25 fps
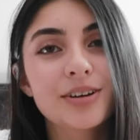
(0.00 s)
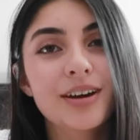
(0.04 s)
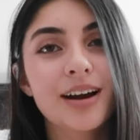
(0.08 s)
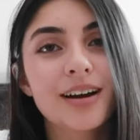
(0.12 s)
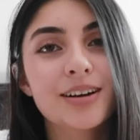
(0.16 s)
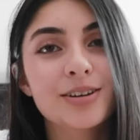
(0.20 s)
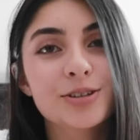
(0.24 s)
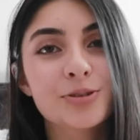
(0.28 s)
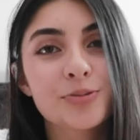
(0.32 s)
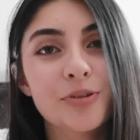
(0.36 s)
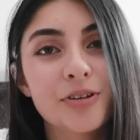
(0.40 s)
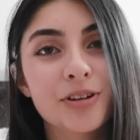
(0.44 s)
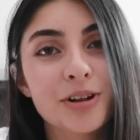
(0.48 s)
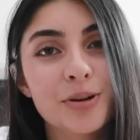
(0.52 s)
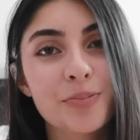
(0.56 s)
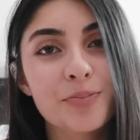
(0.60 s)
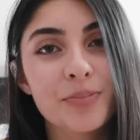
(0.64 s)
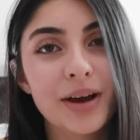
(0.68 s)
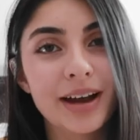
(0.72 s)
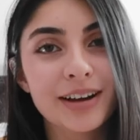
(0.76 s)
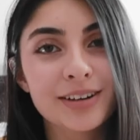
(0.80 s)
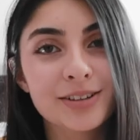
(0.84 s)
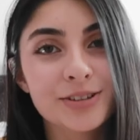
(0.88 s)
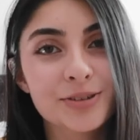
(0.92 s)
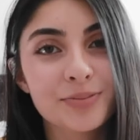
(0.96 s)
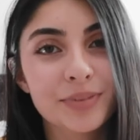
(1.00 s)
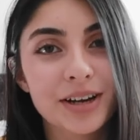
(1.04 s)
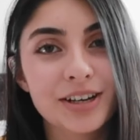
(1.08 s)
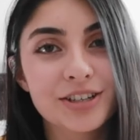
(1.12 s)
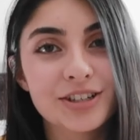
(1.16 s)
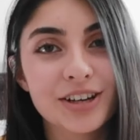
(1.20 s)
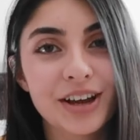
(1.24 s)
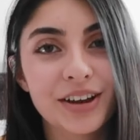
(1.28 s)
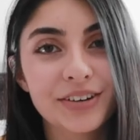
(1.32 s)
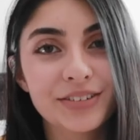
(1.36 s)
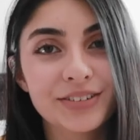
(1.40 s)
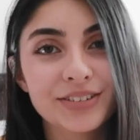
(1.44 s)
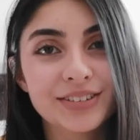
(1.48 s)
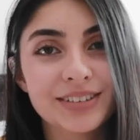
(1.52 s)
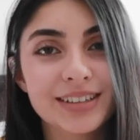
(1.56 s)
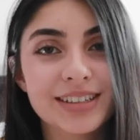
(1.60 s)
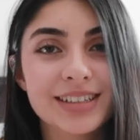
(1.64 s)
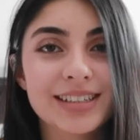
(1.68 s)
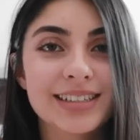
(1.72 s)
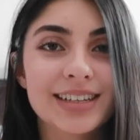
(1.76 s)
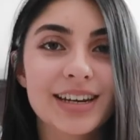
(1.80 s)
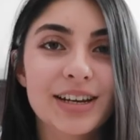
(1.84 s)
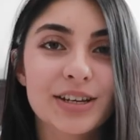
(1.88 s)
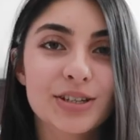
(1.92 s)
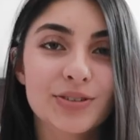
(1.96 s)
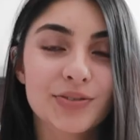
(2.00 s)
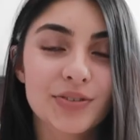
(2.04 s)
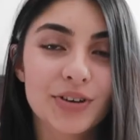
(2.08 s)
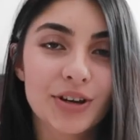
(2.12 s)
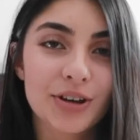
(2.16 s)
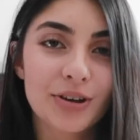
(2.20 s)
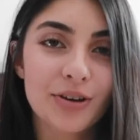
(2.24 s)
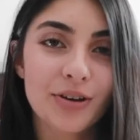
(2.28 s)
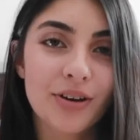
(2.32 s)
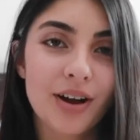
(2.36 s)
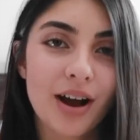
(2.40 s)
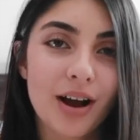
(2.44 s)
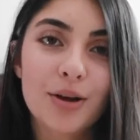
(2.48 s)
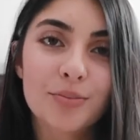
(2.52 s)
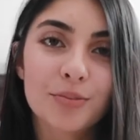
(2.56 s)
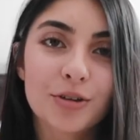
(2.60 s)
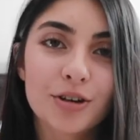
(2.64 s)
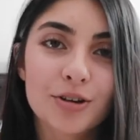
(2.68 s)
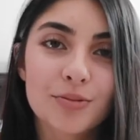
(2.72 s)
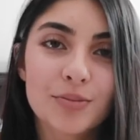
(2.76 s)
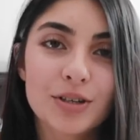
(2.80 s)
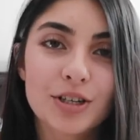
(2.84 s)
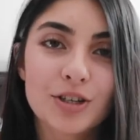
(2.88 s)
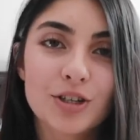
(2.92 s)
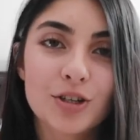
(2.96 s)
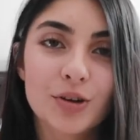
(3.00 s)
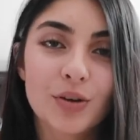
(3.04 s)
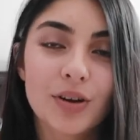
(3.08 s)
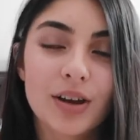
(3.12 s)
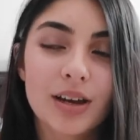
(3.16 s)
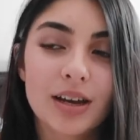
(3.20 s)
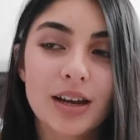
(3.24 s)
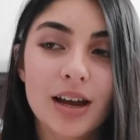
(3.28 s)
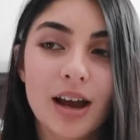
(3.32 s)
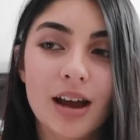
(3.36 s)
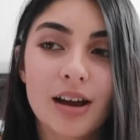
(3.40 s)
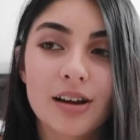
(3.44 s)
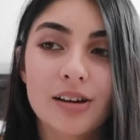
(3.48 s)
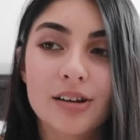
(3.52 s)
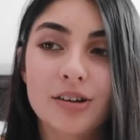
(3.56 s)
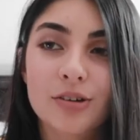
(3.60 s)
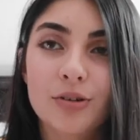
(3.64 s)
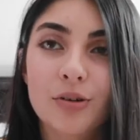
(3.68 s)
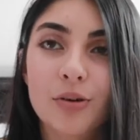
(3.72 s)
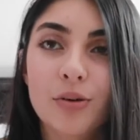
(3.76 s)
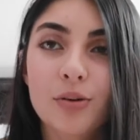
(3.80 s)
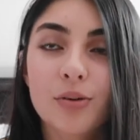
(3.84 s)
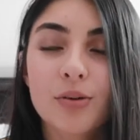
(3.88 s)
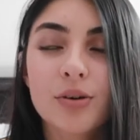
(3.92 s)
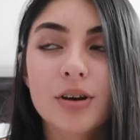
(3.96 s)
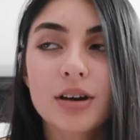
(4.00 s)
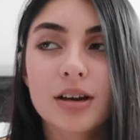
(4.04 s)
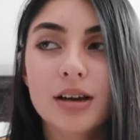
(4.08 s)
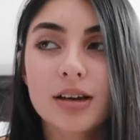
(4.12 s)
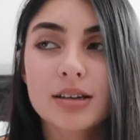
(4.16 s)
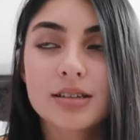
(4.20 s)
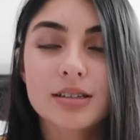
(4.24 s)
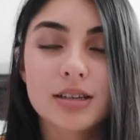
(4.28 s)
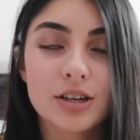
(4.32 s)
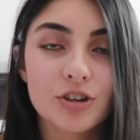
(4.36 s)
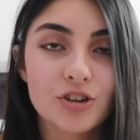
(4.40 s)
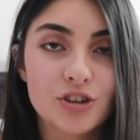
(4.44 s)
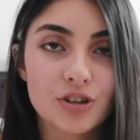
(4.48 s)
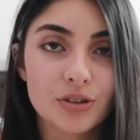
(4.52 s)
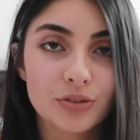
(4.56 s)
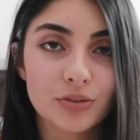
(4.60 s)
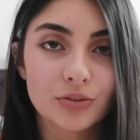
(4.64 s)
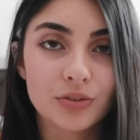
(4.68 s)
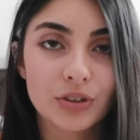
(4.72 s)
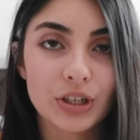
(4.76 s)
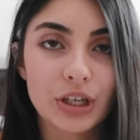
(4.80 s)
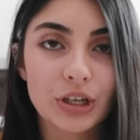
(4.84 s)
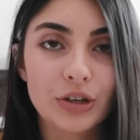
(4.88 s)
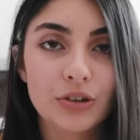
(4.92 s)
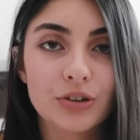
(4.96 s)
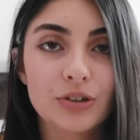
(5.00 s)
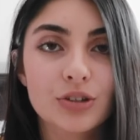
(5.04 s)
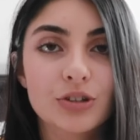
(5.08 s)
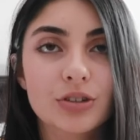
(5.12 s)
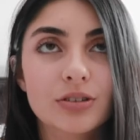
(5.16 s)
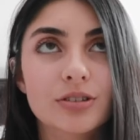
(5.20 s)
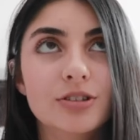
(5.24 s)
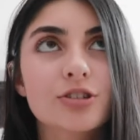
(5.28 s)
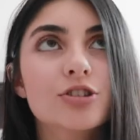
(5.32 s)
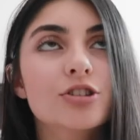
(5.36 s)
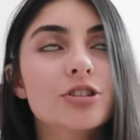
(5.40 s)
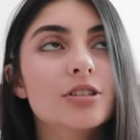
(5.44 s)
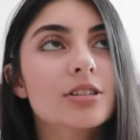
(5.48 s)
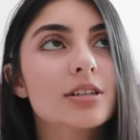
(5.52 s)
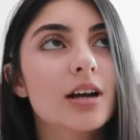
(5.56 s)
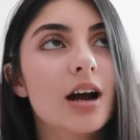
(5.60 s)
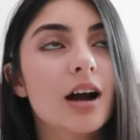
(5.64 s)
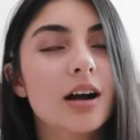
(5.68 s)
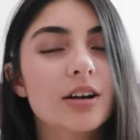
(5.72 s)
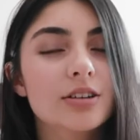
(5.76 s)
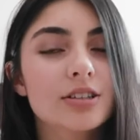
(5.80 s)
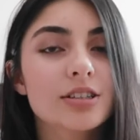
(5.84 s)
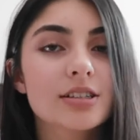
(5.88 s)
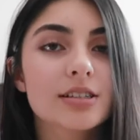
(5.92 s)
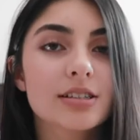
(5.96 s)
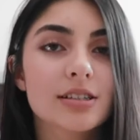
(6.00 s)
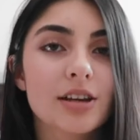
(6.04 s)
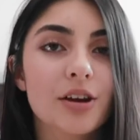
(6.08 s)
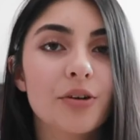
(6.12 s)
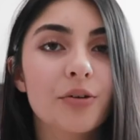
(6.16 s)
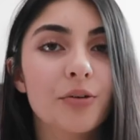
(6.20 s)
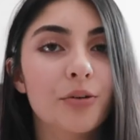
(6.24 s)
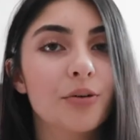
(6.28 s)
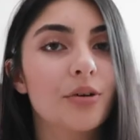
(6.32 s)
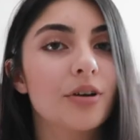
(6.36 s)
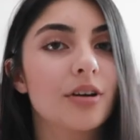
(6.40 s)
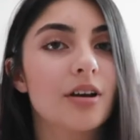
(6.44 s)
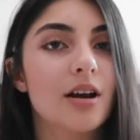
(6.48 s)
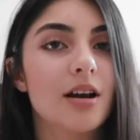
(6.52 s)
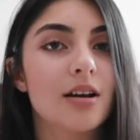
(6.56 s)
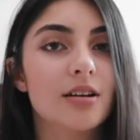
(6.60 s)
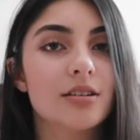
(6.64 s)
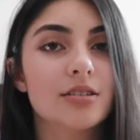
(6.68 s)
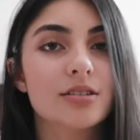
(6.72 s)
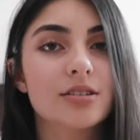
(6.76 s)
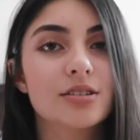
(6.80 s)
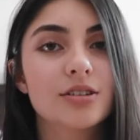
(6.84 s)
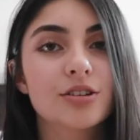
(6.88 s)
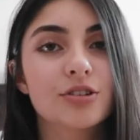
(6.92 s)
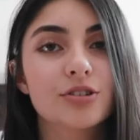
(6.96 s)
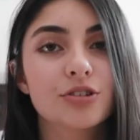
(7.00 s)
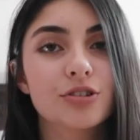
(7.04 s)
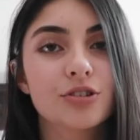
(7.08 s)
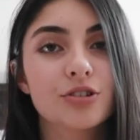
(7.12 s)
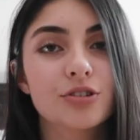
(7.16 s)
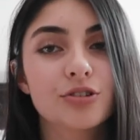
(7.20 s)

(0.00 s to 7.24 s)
guys welcome back to my channel in today's video i'm going to be doing an organizational video so it's just how to stay organized